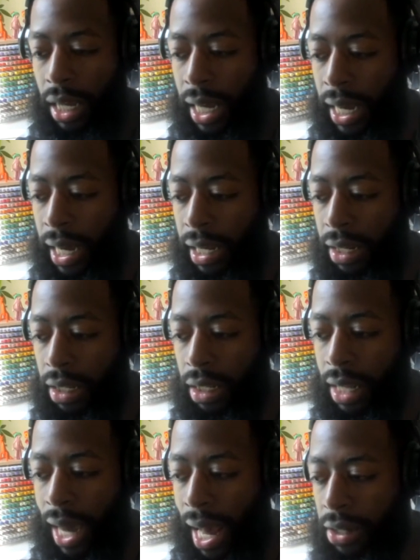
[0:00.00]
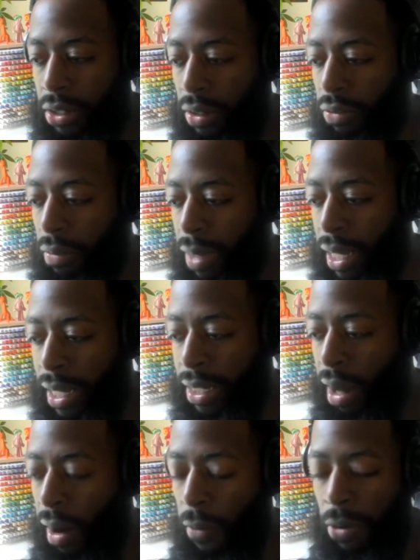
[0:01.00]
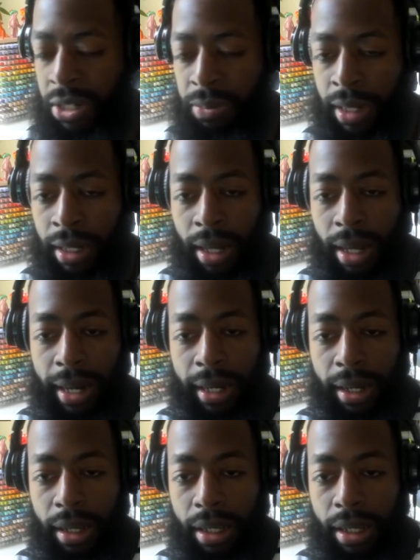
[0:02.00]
And the answer for me has always been like